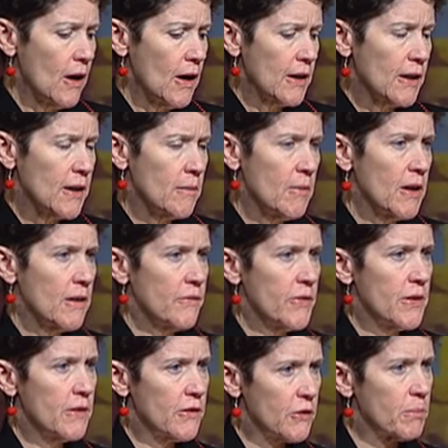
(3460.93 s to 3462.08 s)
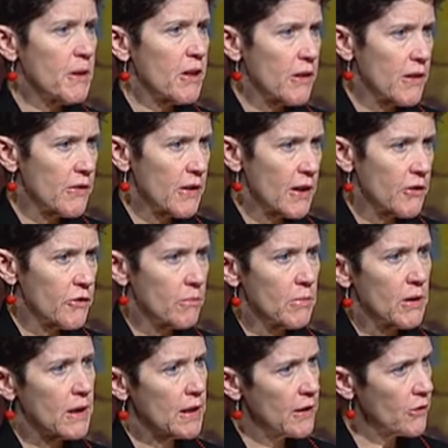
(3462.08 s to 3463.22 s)
ought to come out of the Disparities Action
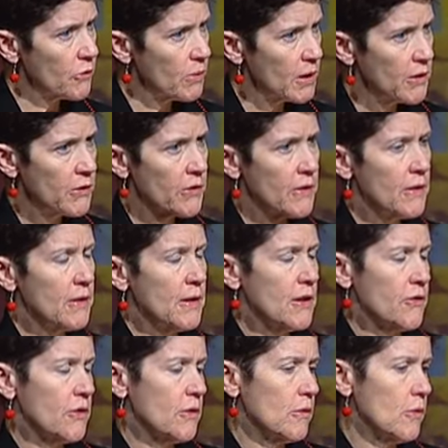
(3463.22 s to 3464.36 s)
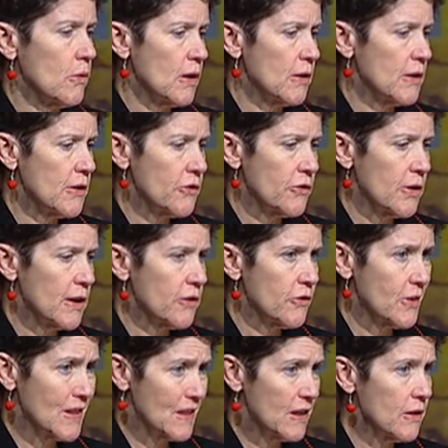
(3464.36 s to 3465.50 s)
Plan as well as the National Quality
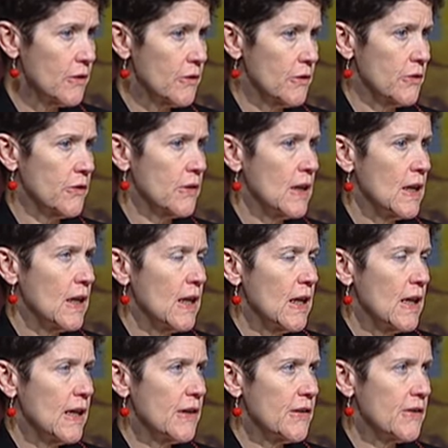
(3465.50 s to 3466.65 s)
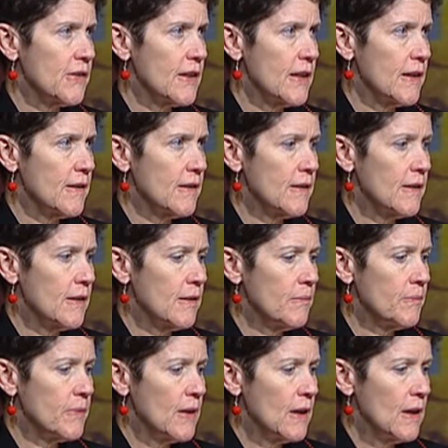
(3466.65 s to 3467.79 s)
Strategy and others, it's
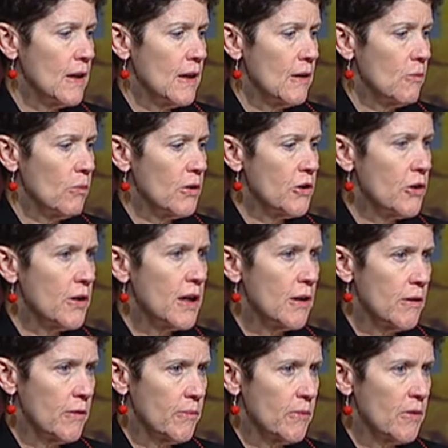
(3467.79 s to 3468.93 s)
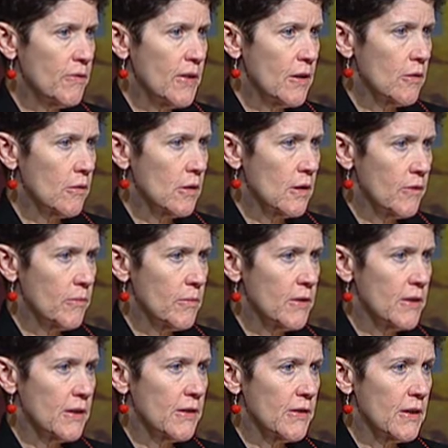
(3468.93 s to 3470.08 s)
that what you're hearing from the federal
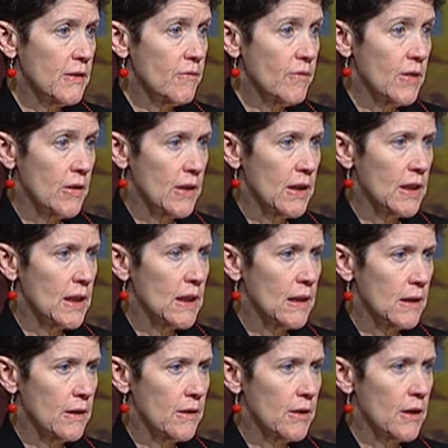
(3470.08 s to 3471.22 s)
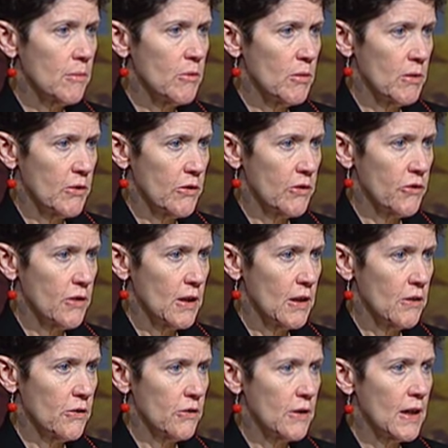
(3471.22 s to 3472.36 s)
government is a very clear commitment to
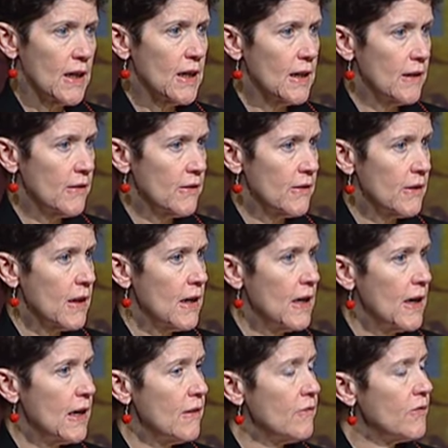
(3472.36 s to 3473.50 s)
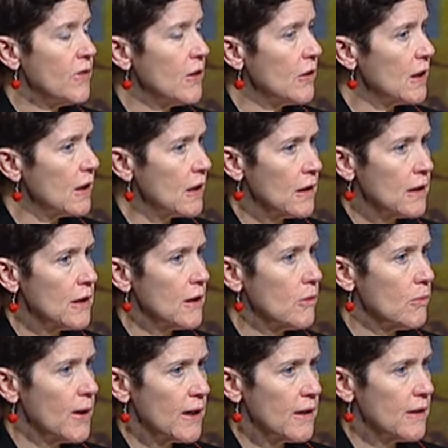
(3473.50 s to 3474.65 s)
change and a very clear
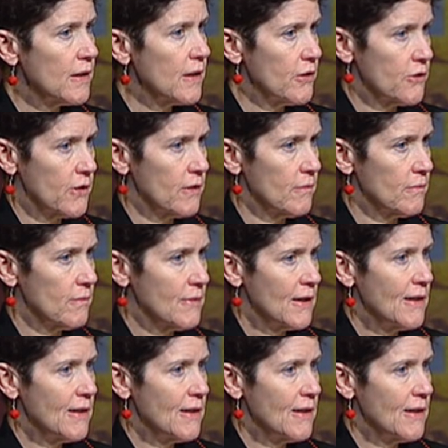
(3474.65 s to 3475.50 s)
recognition